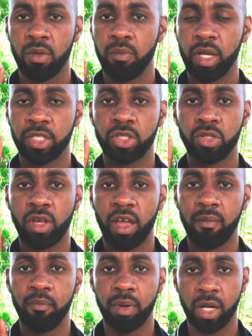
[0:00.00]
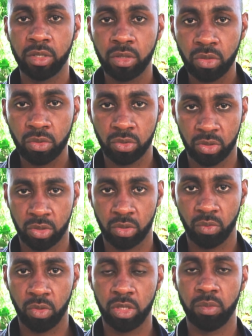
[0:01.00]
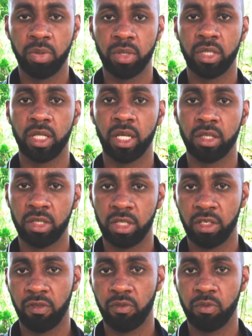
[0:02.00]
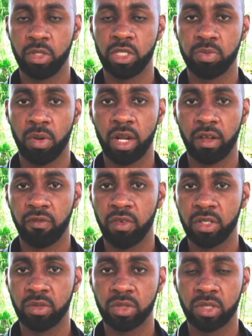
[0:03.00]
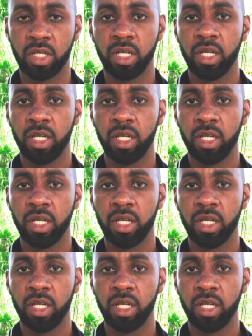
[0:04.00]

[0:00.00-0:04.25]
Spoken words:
Make sure you have bundles when you put together these product funnels,